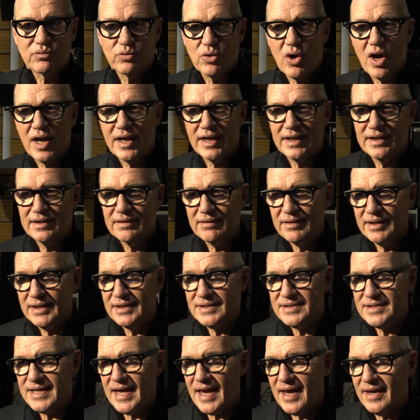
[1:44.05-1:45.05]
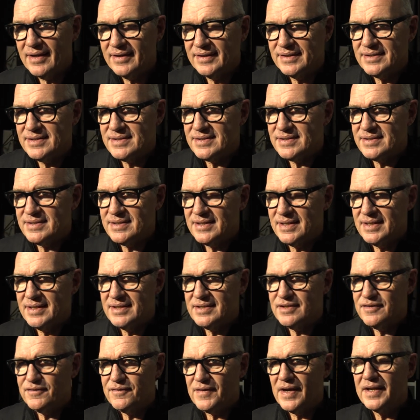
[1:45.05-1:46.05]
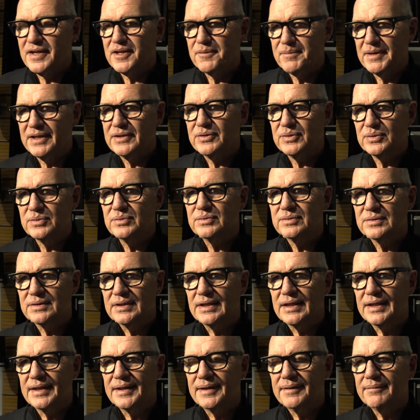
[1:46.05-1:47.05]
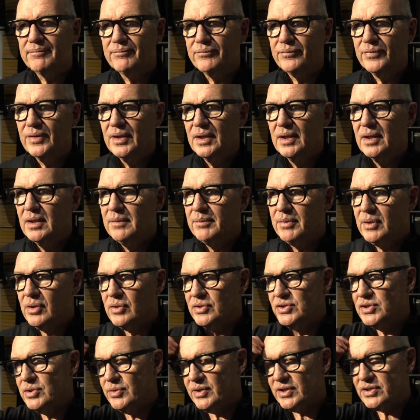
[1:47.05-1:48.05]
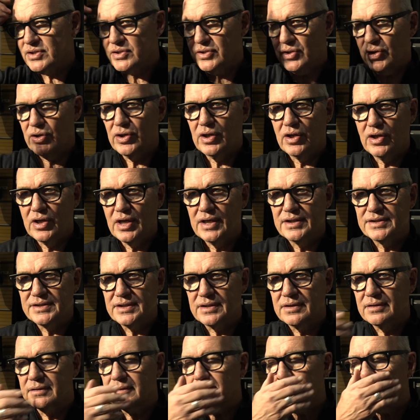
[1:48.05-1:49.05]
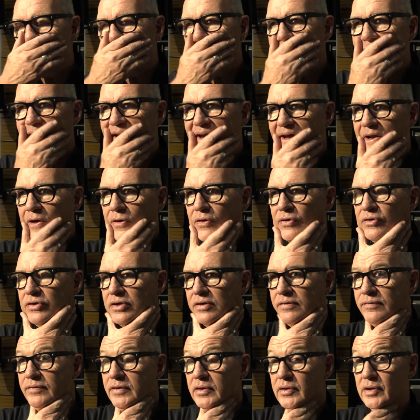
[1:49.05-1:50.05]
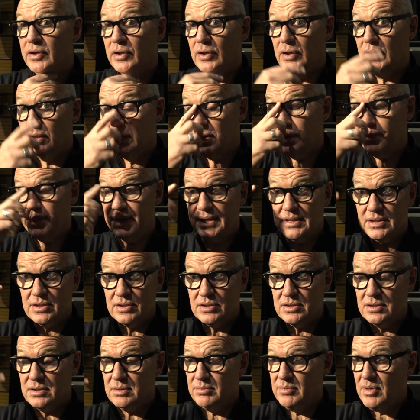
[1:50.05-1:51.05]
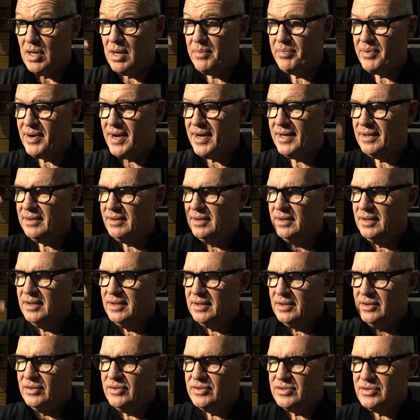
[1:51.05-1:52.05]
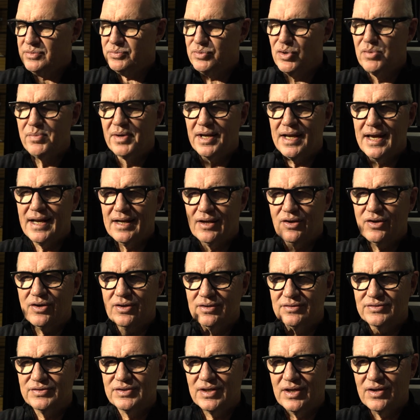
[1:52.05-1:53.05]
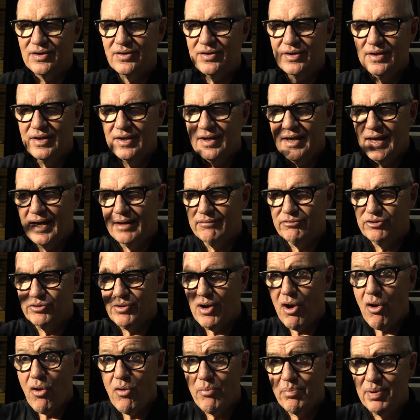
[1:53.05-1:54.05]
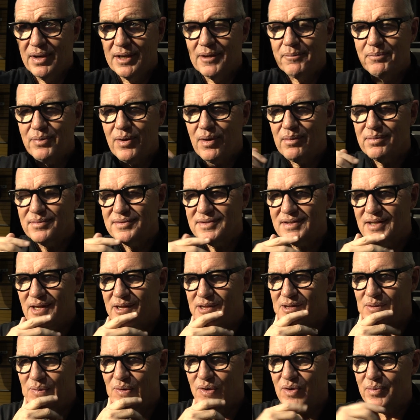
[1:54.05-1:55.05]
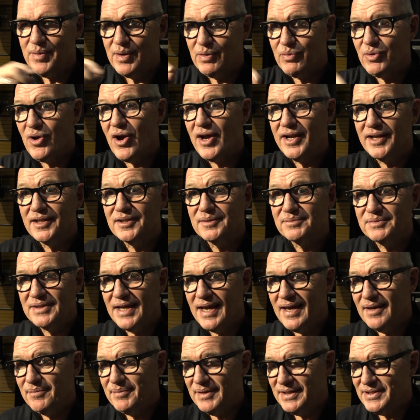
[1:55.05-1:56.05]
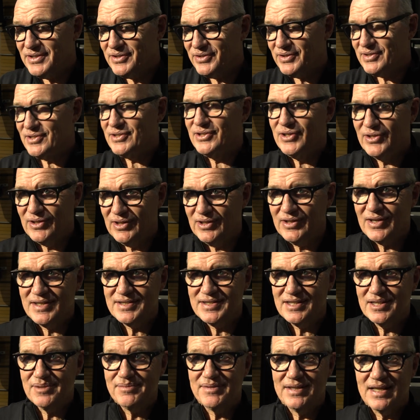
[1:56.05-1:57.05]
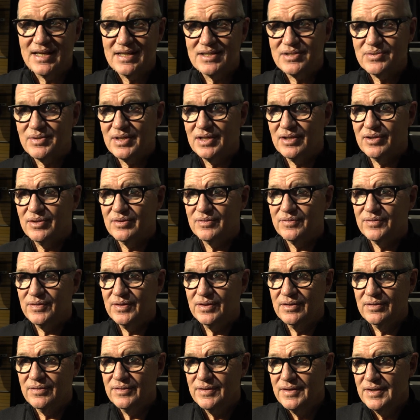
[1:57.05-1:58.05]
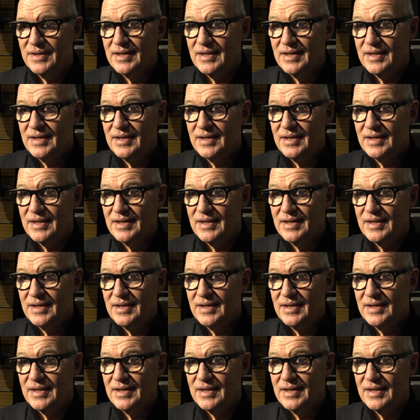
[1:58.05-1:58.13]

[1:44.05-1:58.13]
Writing things down is, is fundamental um, because you externalise it. I learned it very early in the piece because my brain used to ruminate a lot, so and grow bigger problems than they were. But writing them down means you're externalising them, and that's really good for you.